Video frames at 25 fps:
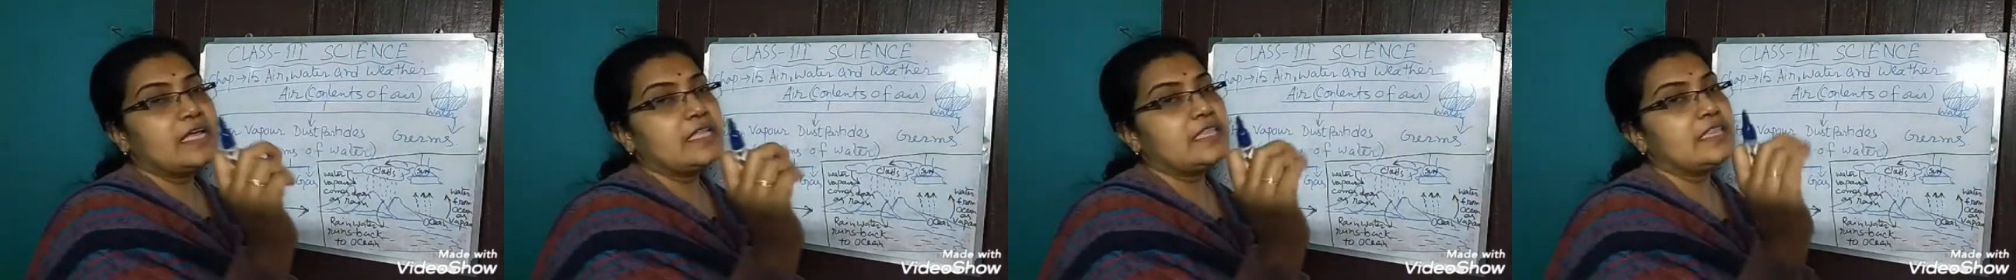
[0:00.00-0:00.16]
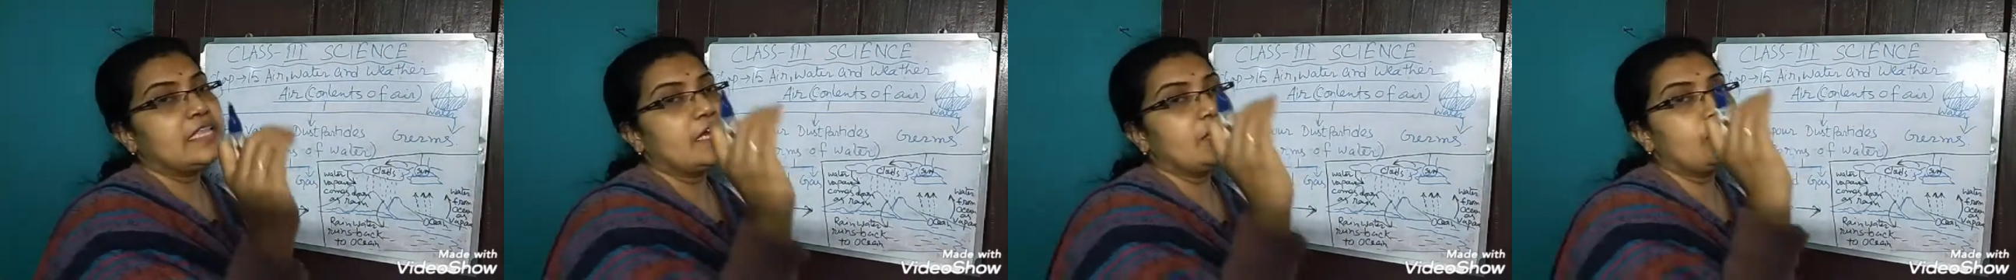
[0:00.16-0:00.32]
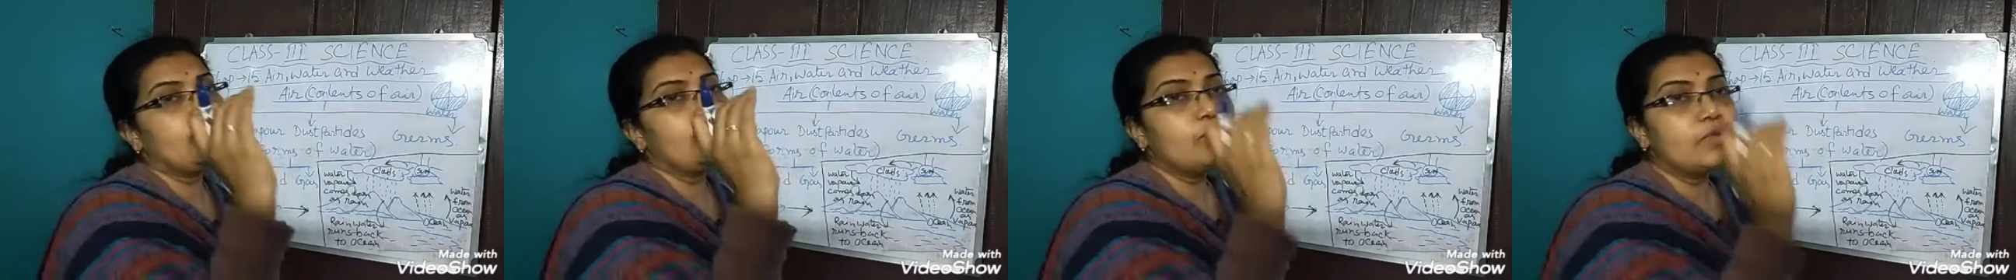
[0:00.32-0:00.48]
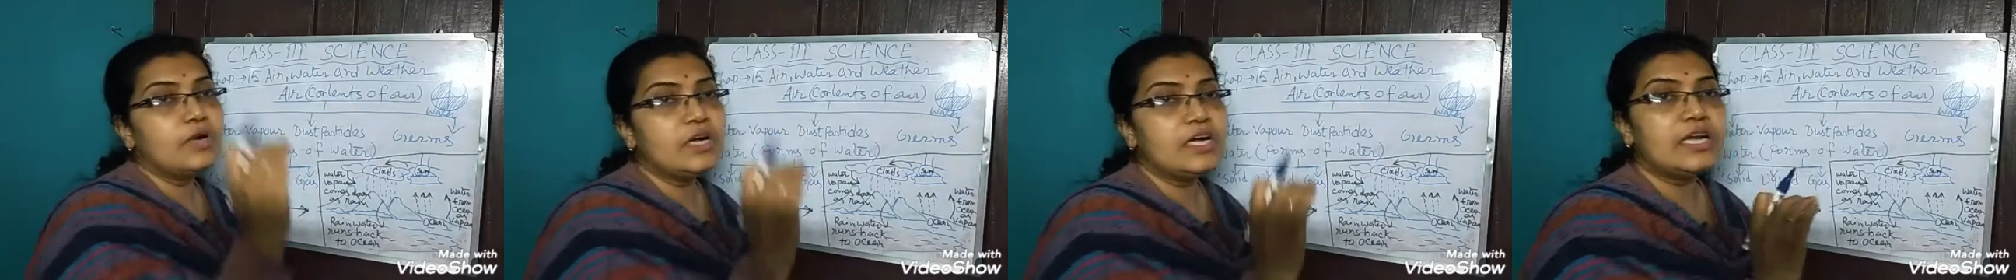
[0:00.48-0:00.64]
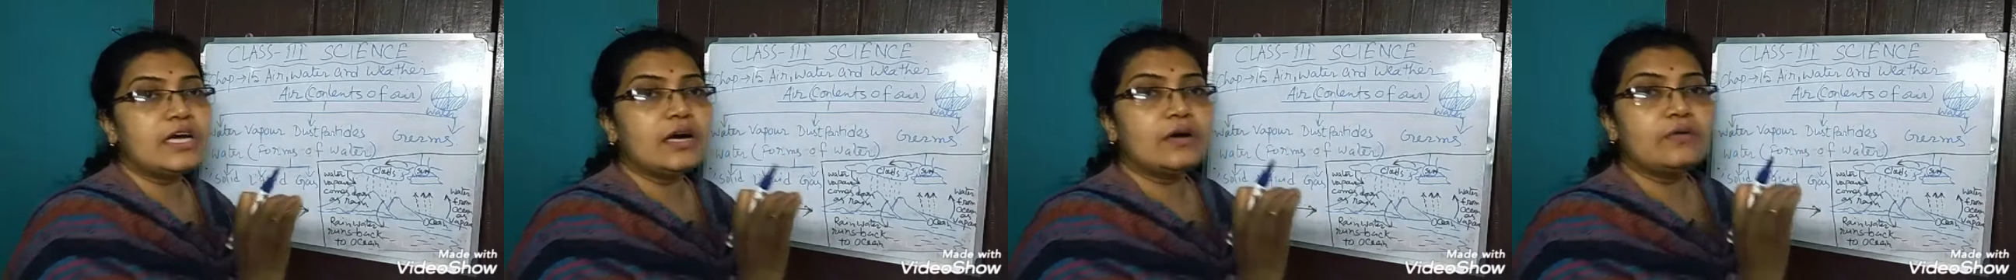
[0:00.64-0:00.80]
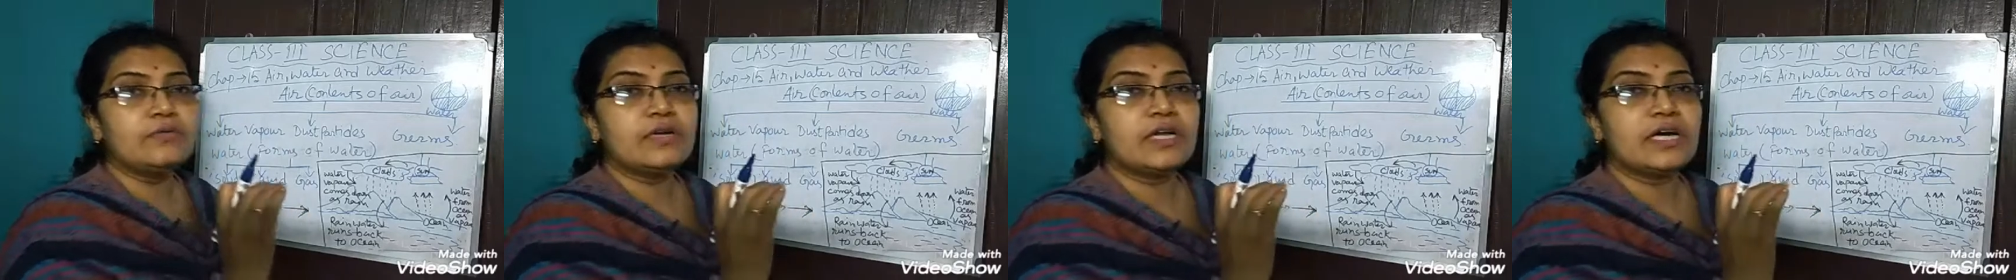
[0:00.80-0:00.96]
they cool
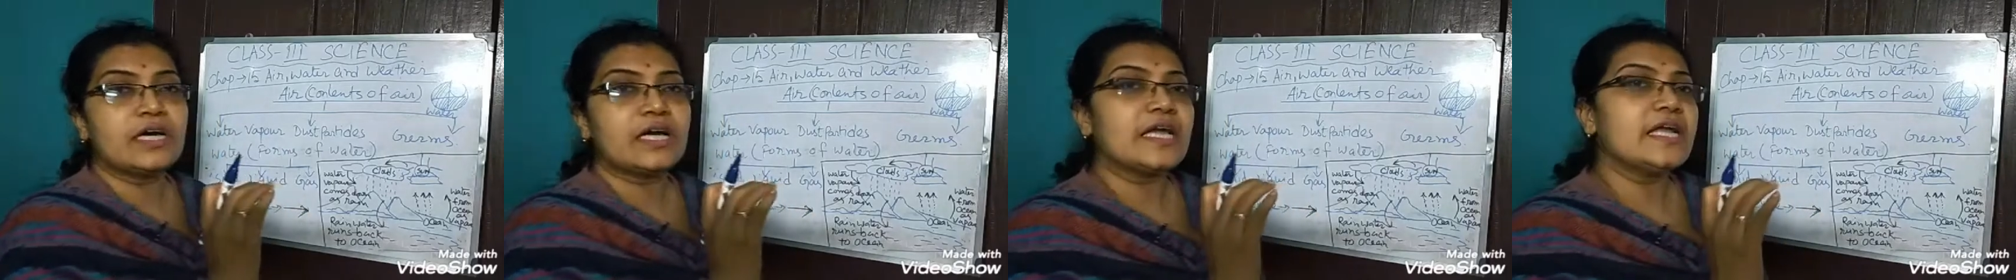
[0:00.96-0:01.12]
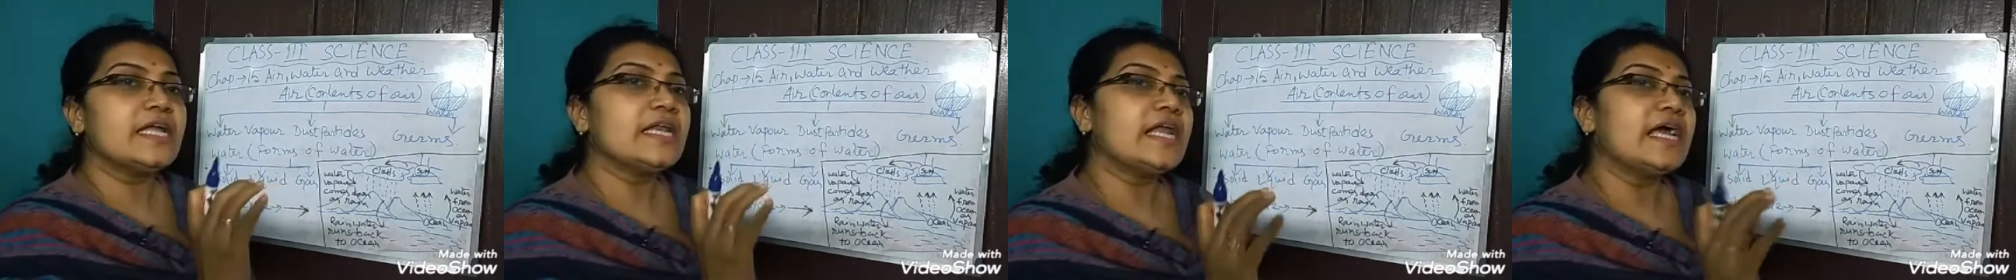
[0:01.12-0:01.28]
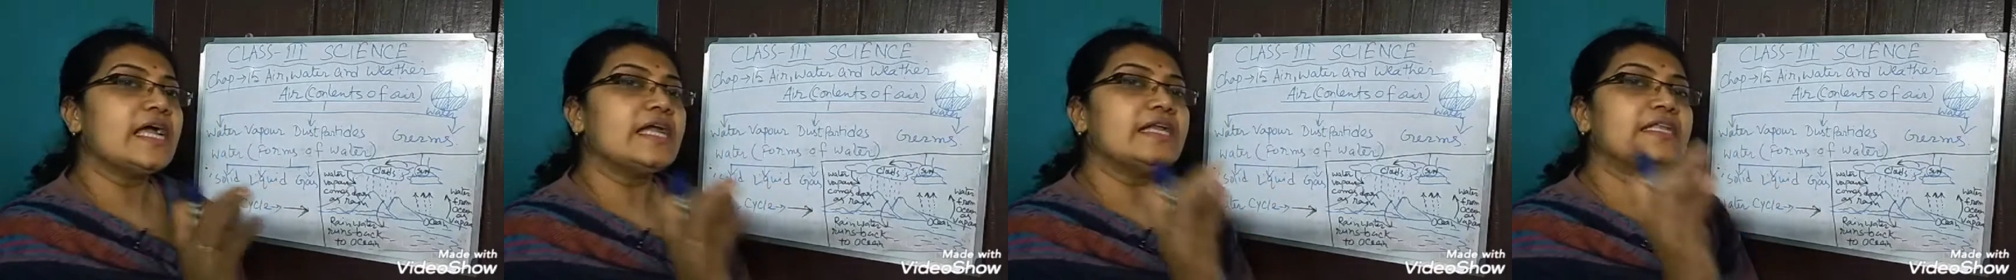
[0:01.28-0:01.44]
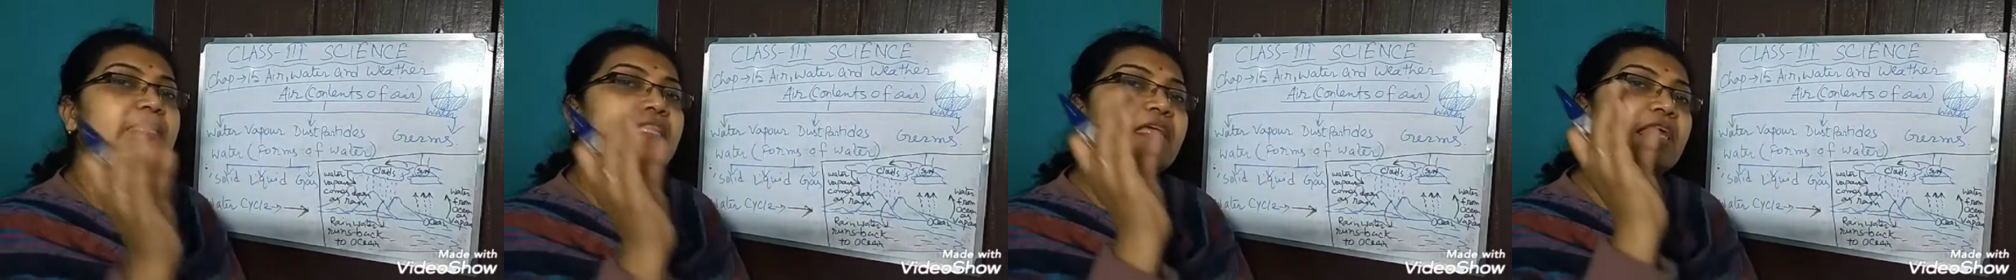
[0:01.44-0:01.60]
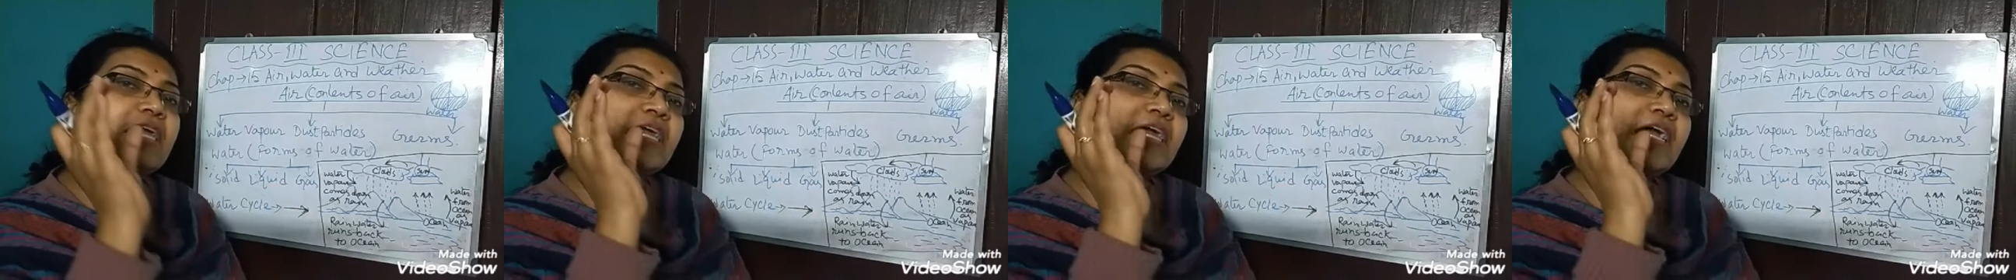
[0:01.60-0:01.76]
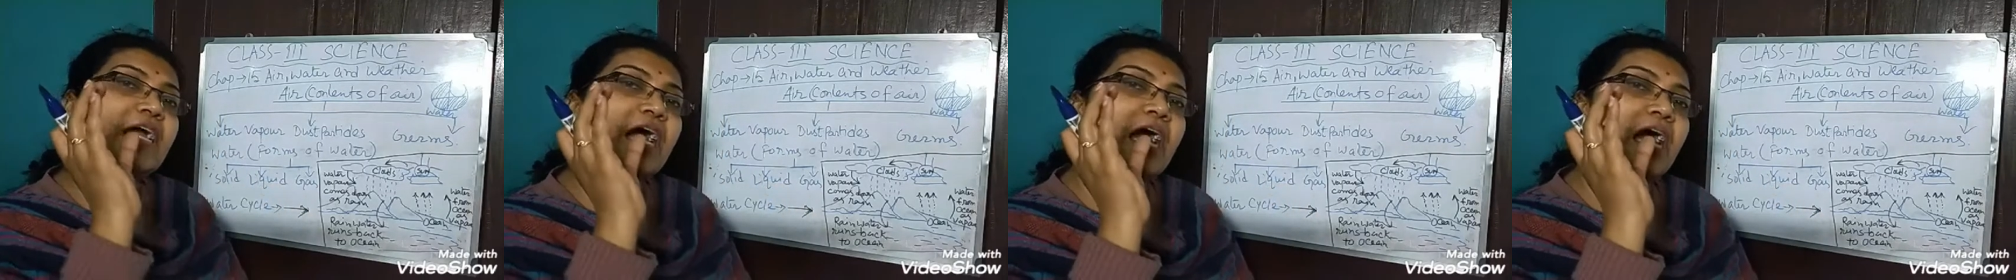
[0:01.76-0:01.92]
down again and
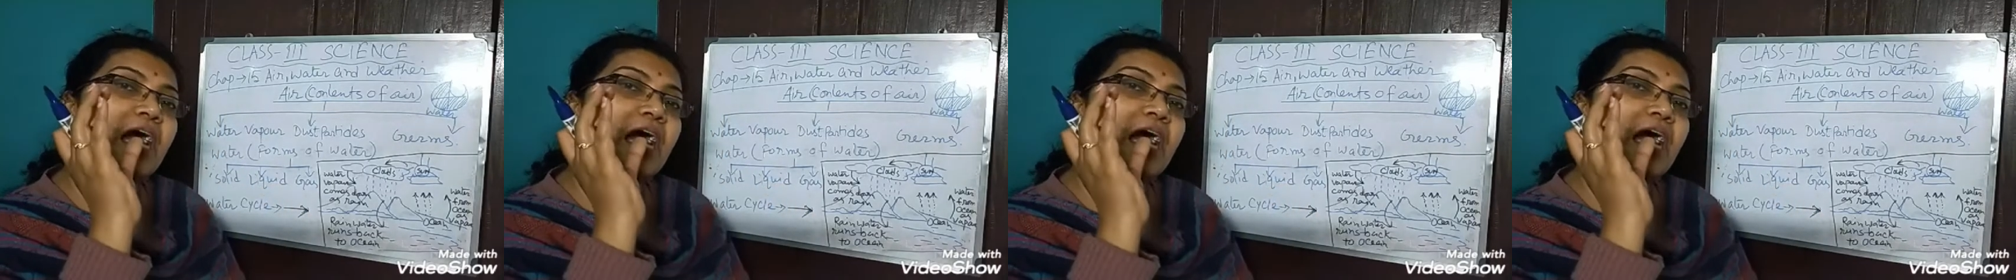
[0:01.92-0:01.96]
they